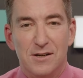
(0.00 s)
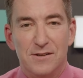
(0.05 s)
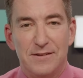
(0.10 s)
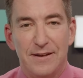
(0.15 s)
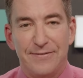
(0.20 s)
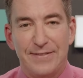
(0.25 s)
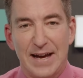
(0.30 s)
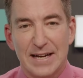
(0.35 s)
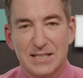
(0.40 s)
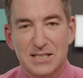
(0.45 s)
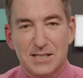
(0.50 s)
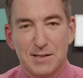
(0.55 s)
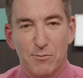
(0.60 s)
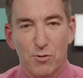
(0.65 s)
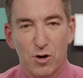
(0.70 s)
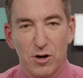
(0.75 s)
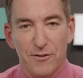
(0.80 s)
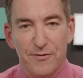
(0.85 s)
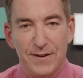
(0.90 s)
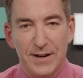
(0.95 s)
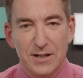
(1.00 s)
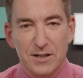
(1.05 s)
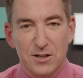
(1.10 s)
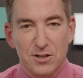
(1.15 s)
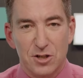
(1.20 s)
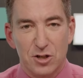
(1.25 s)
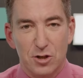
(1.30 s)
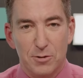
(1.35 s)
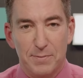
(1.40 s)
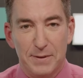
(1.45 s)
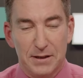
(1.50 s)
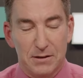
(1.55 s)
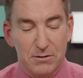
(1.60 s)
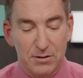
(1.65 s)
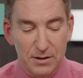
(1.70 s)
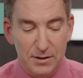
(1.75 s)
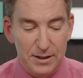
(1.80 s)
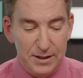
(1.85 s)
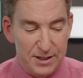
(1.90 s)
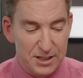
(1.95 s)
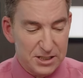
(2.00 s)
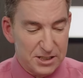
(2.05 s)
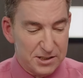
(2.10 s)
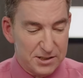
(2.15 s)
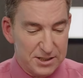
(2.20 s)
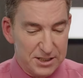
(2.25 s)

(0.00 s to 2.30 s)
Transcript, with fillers: that that's the moral thing to do, but clearly this,